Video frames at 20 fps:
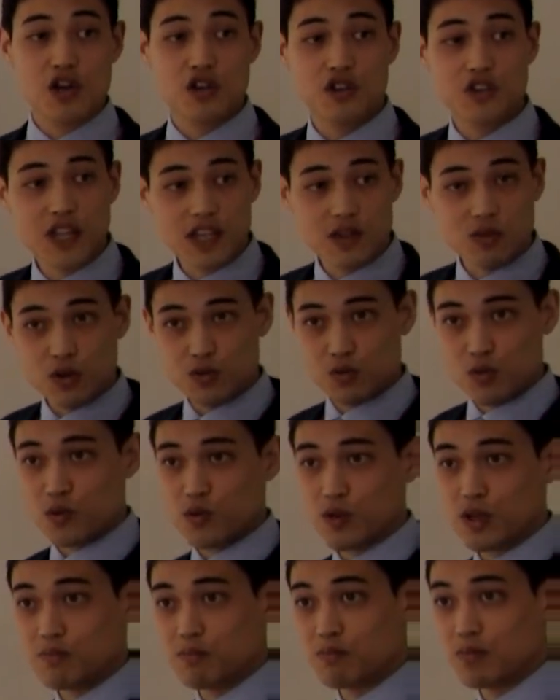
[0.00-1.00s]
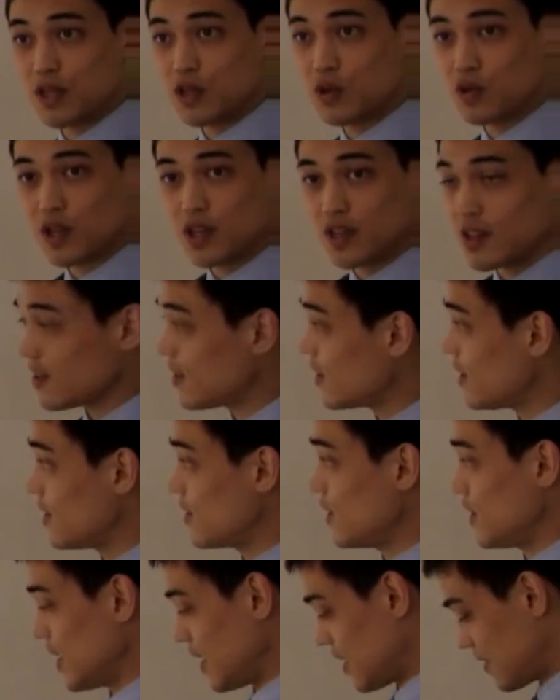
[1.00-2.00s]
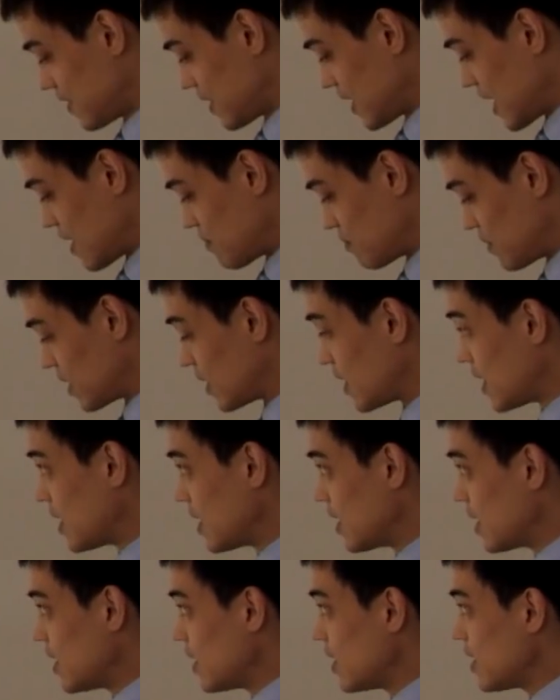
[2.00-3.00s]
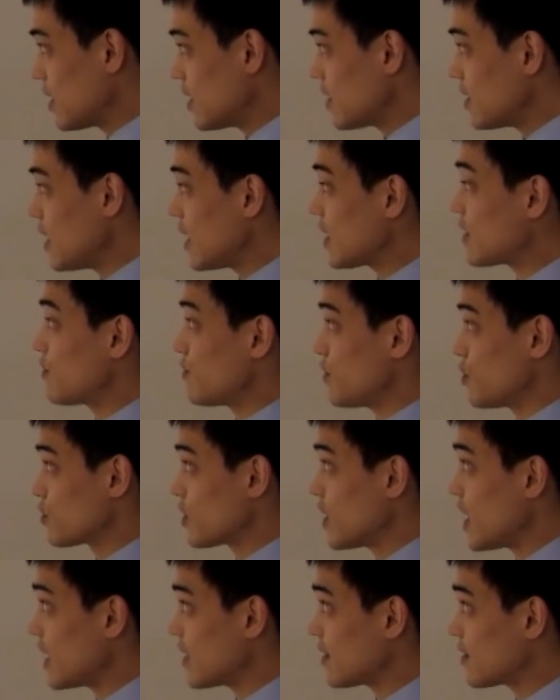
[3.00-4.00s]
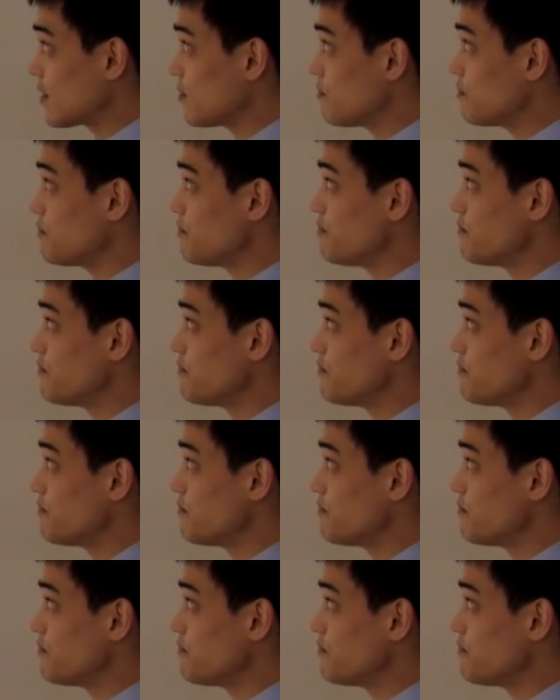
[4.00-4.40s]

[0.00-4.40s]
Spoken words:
So that's what we will be doing in the next few slides.